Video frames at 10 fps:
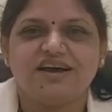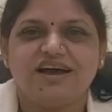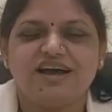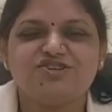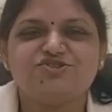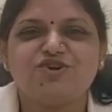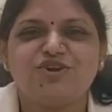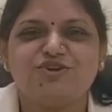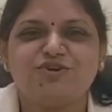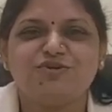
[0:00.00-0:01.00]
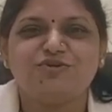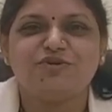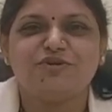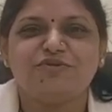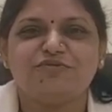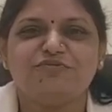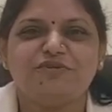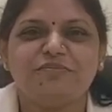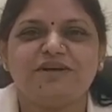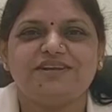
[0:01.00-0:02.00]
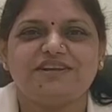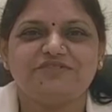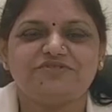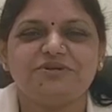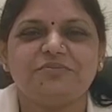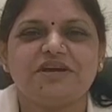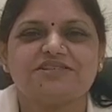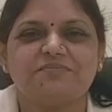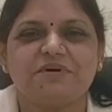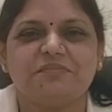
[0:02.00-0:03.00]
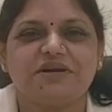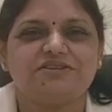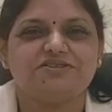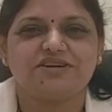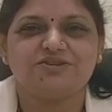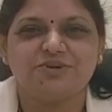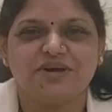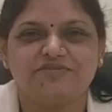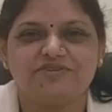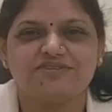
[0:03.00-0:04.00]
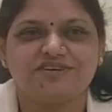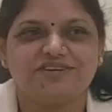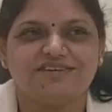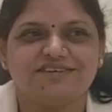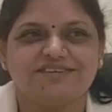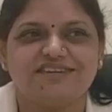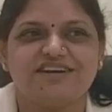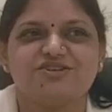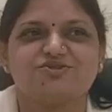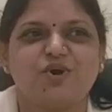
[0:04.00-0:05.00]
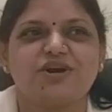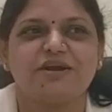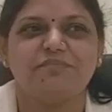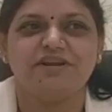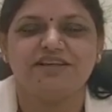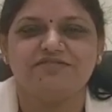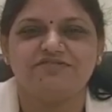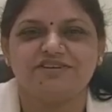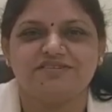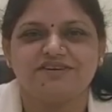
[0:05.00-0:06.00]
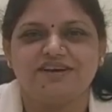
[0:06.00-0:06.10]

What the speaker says: As you all know, women, if she makes up her mind, she can do everything. That is what I believe in.